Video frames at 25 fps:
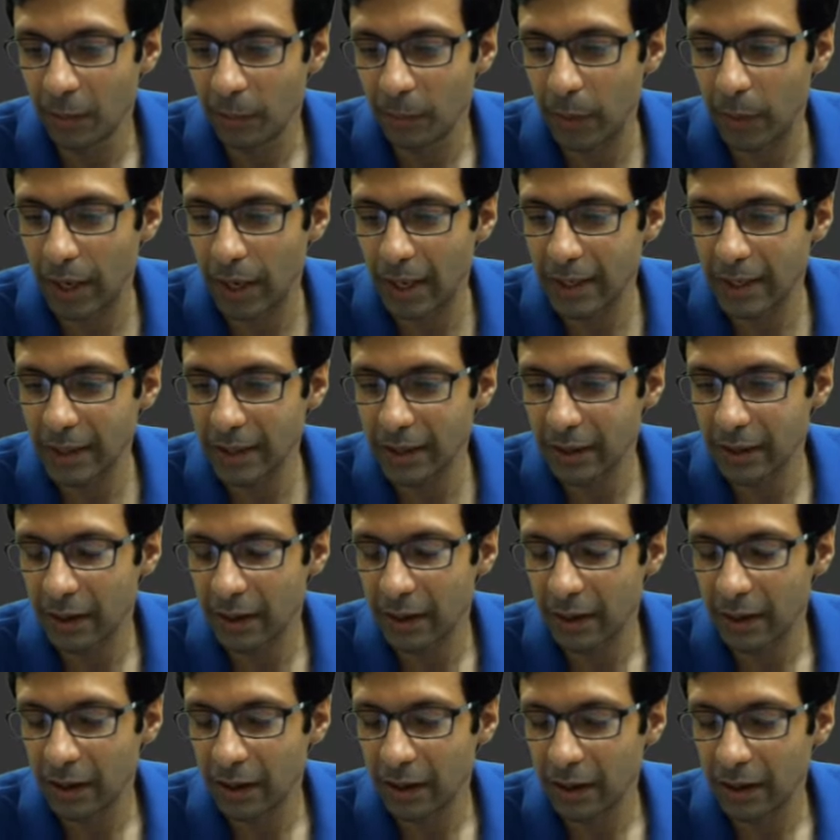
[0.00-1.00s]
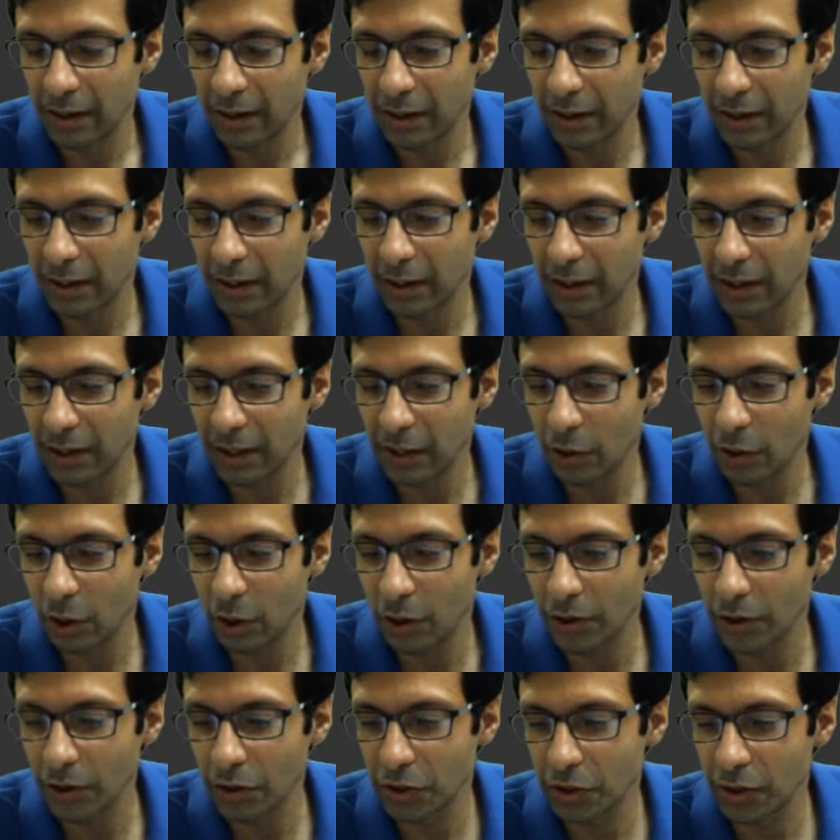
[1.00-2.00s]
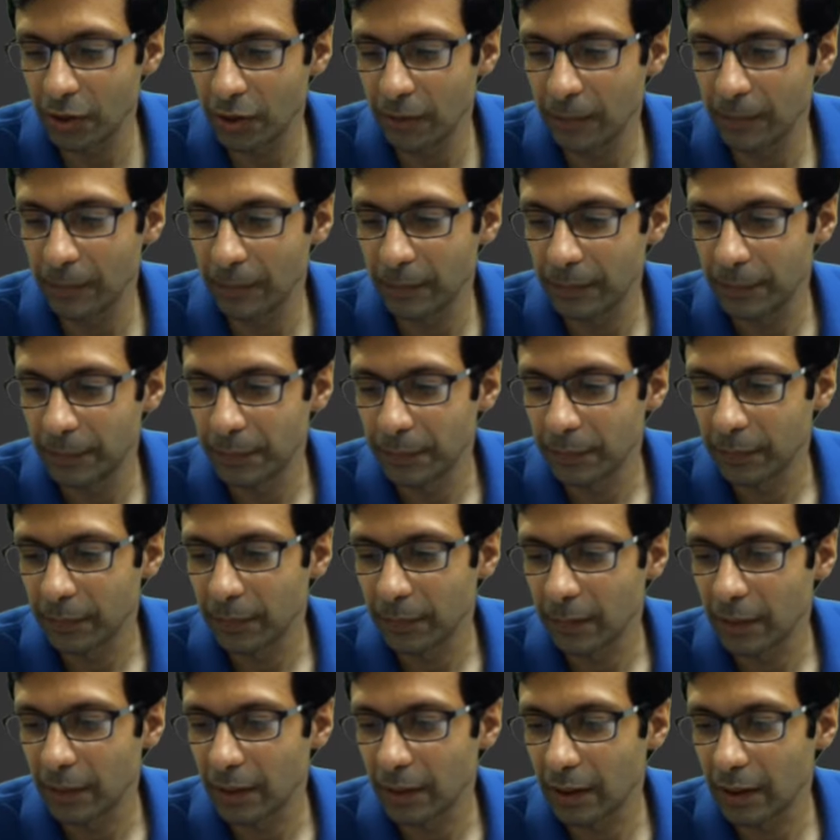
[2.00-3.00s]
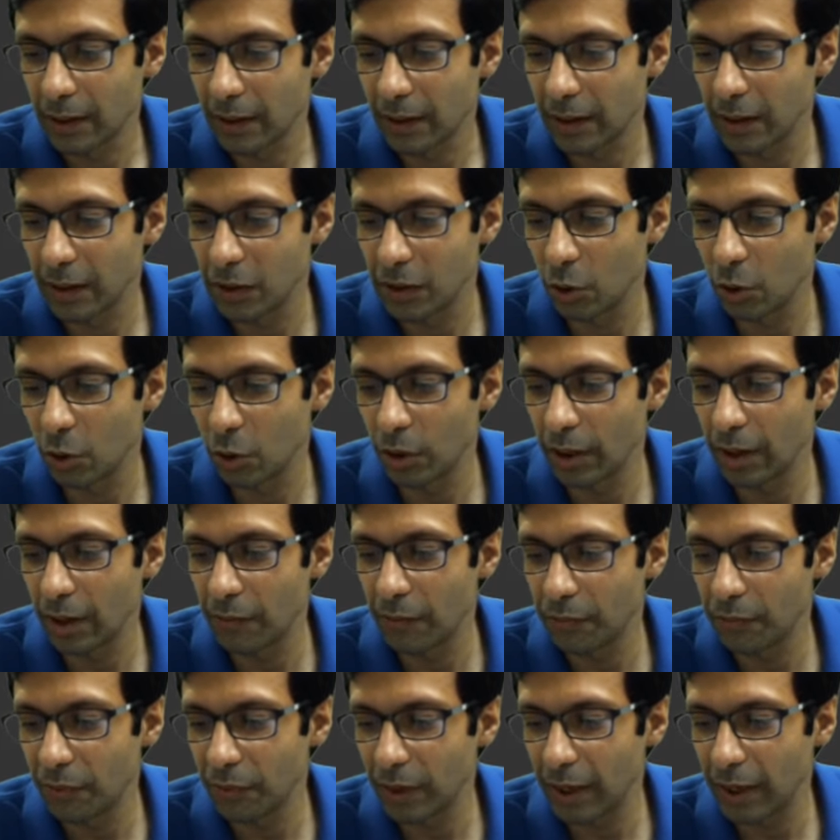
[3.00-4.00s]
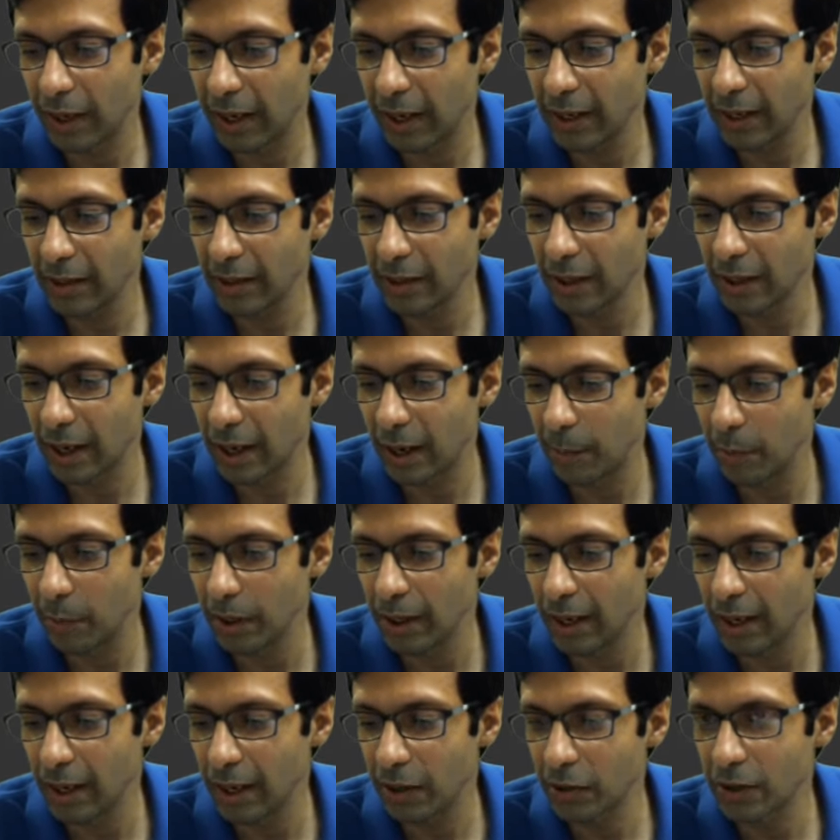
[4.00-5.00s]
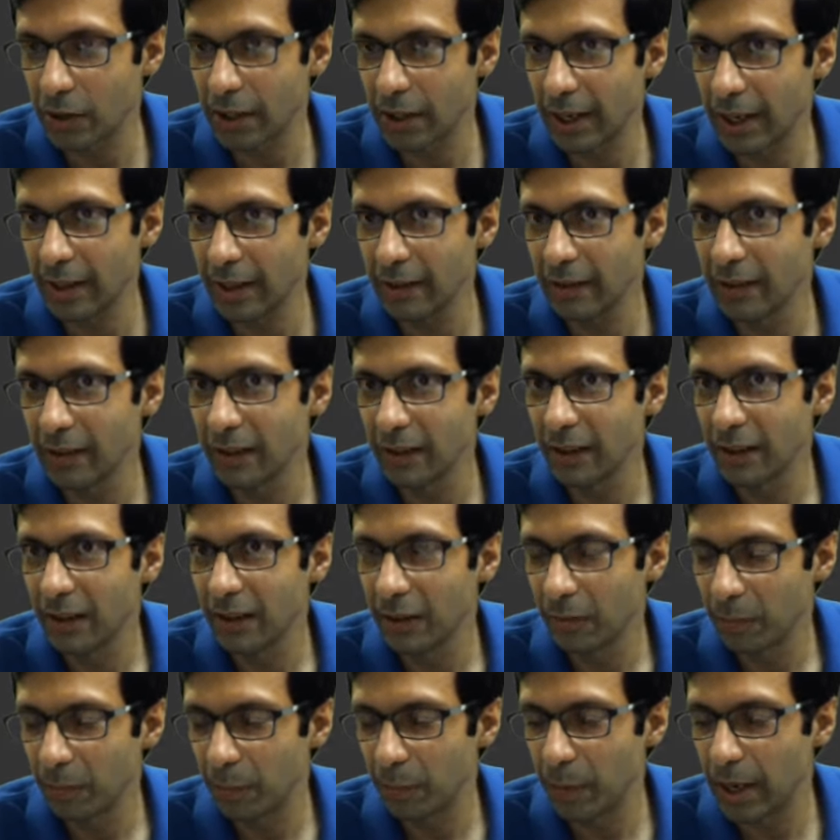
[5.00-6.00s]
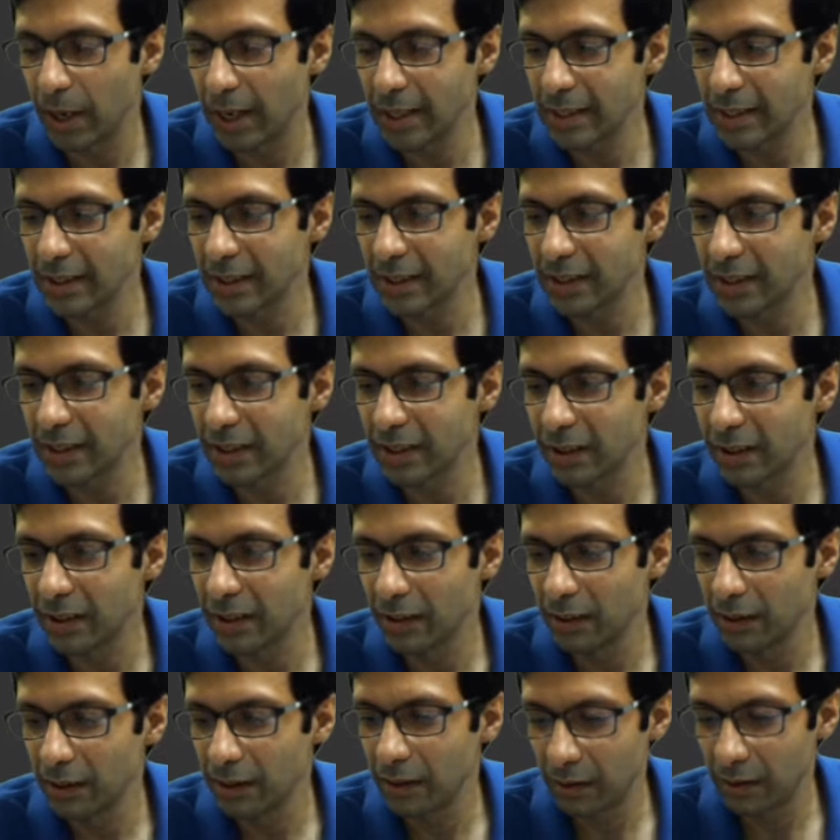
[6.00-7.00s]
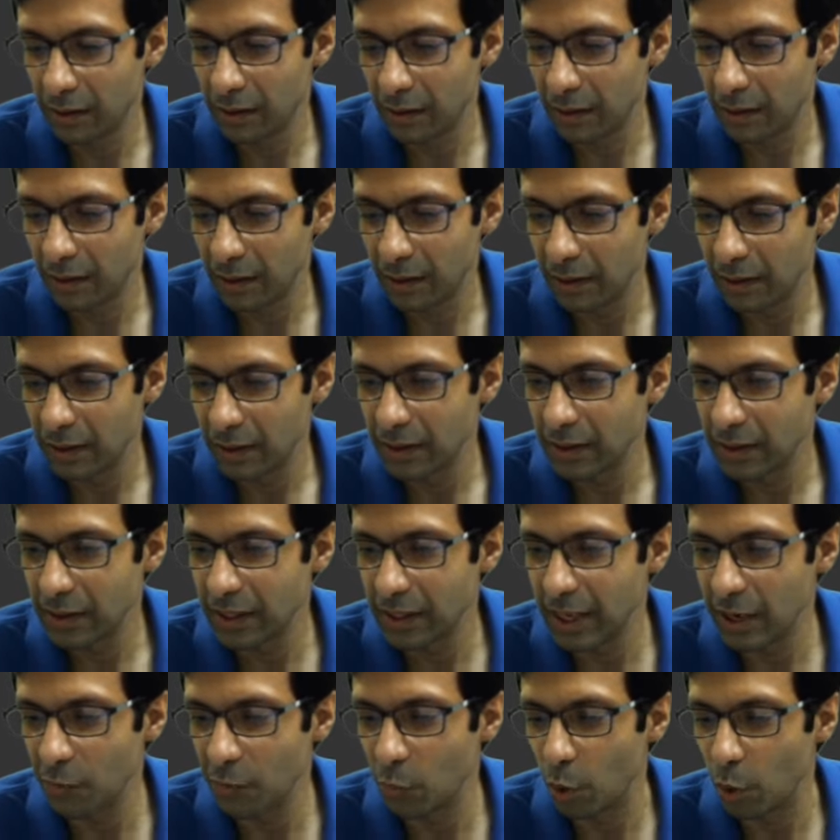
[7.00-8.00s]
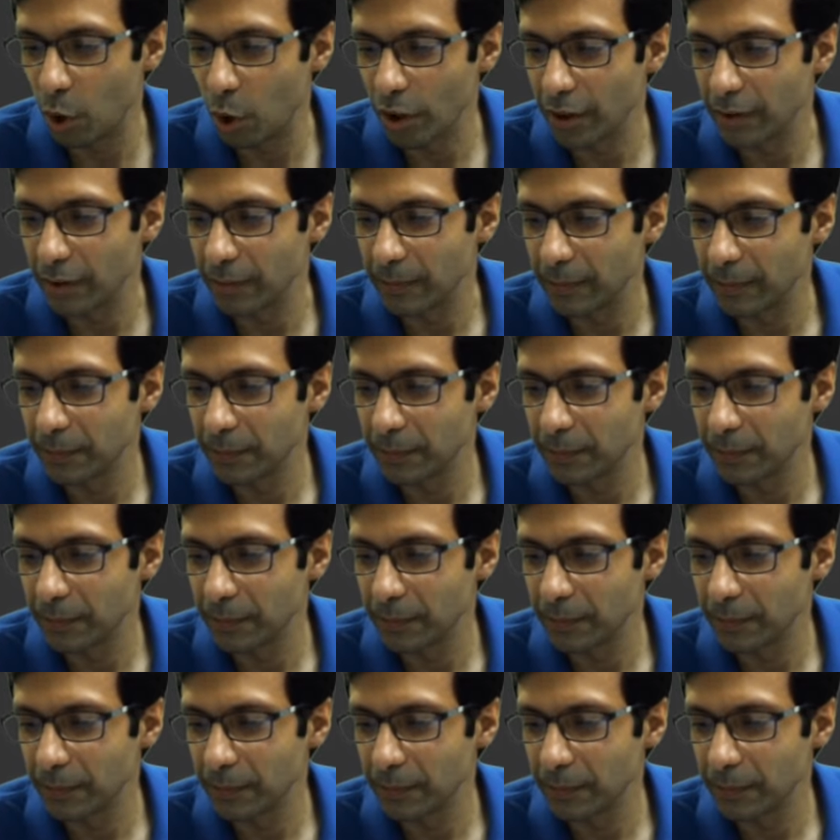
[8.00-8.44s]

plus 13 oxygen is going to give 8 carbon dioxide plus 10 water,